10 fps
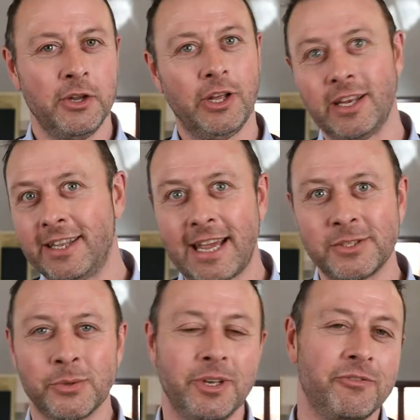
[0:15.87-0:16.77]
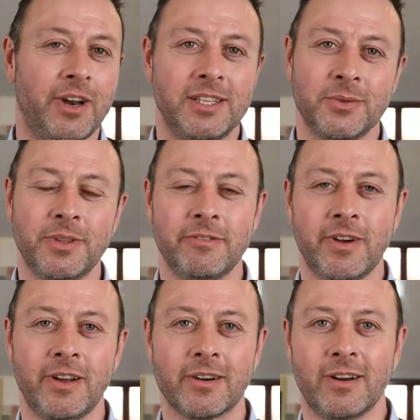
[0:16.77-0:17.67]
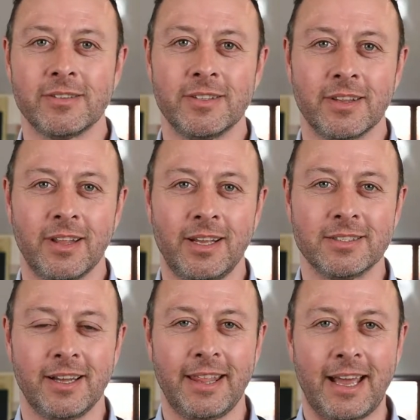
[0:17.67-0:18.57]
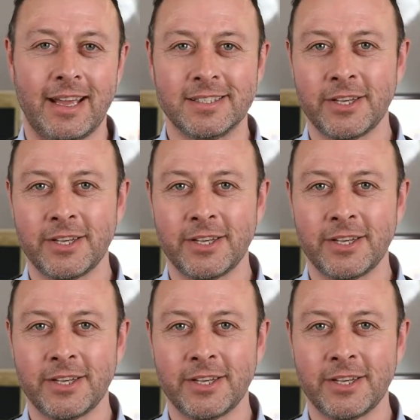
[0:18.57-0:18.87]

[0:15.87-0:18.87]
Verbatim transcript: You can dazzle your friends with the photographs and things like that.